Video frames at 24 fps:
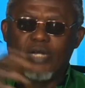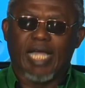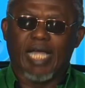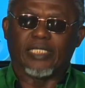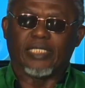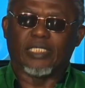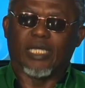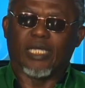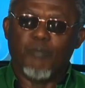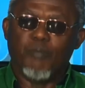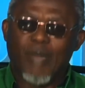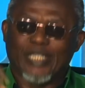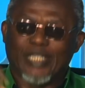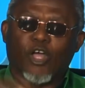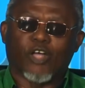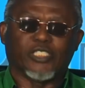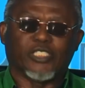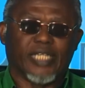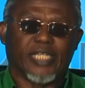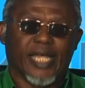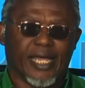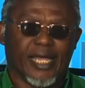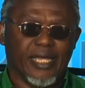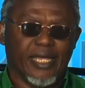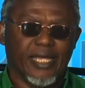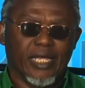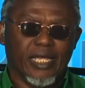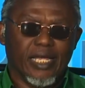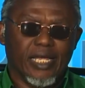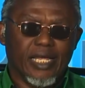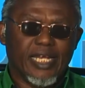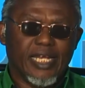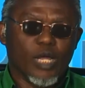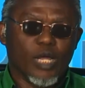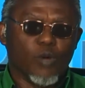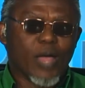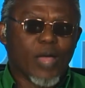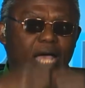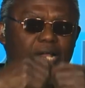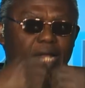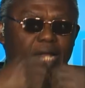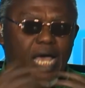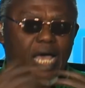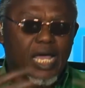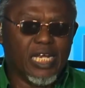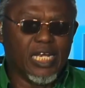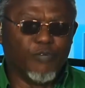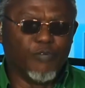that met us there, they were
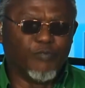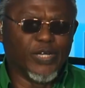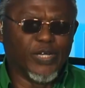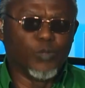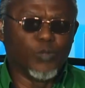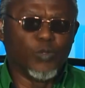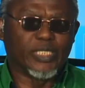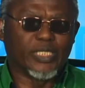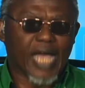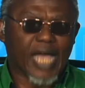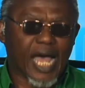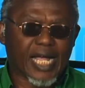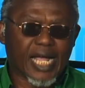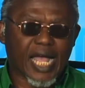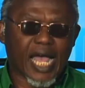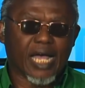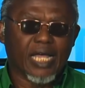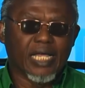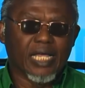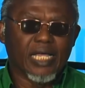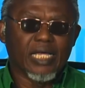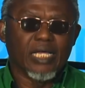living with anger